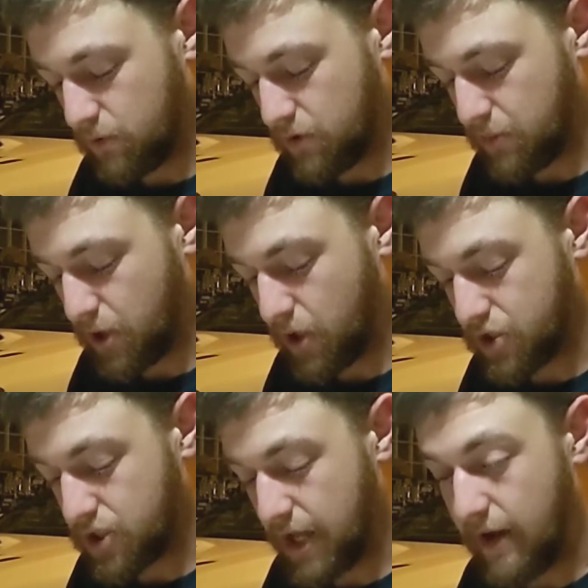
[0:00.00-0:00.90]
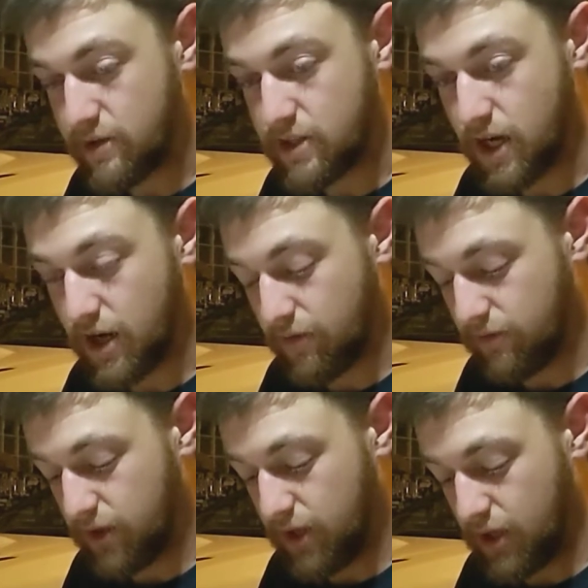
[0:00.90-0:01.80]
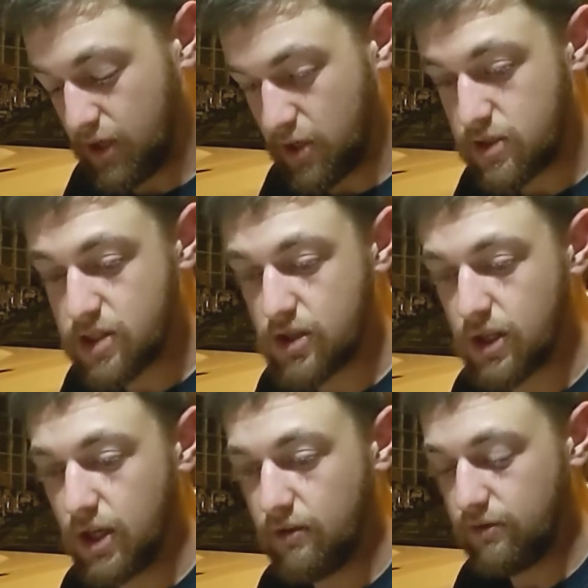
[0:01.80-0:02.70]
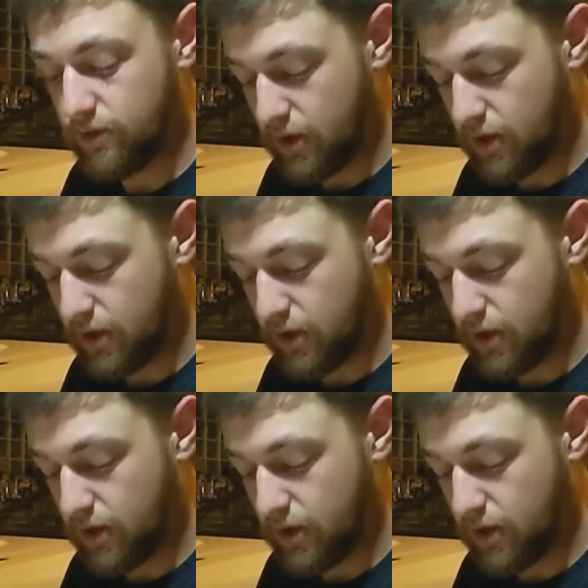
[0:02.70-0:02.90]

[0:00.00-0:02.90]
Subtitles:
to polish the outside of the sleeve.